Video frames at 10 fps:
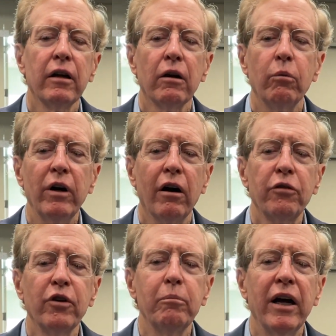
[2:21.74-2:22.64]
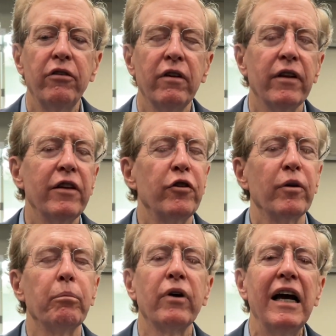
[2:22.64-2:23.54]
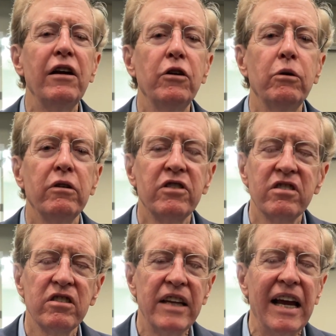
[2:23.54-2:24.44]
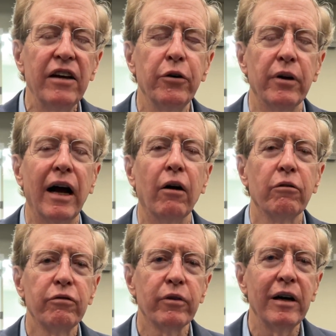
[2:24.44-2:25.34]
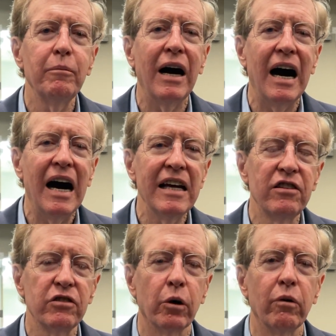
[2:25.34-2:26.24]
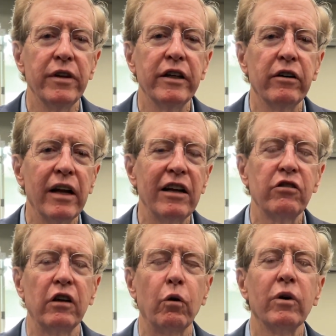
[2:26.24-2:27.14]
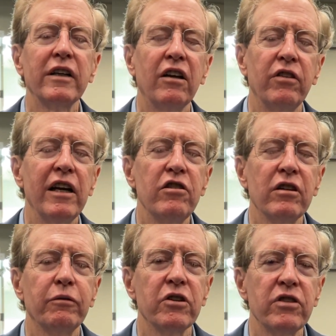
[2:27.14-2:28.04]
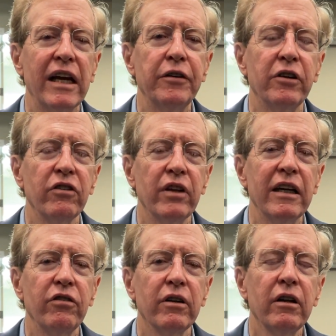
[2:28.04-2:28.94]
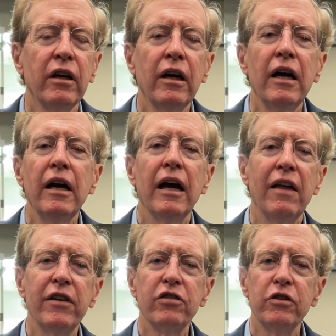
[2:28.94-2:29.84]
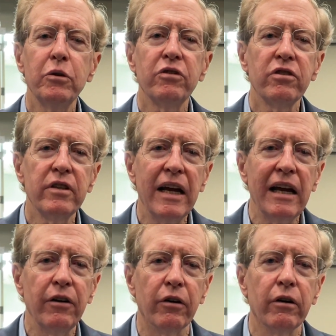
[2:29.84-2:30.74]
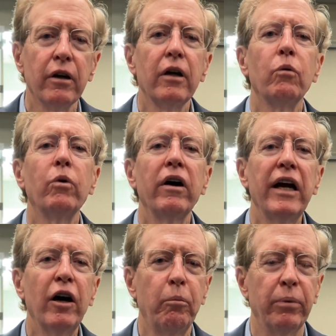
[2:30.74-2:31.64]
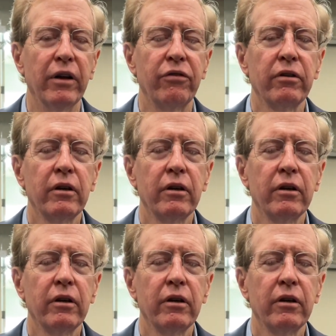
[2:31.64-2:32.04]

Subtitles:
we also mentioned that there's a brand new standard out from ISO, the International Organization for Standardization, and this new standard will help us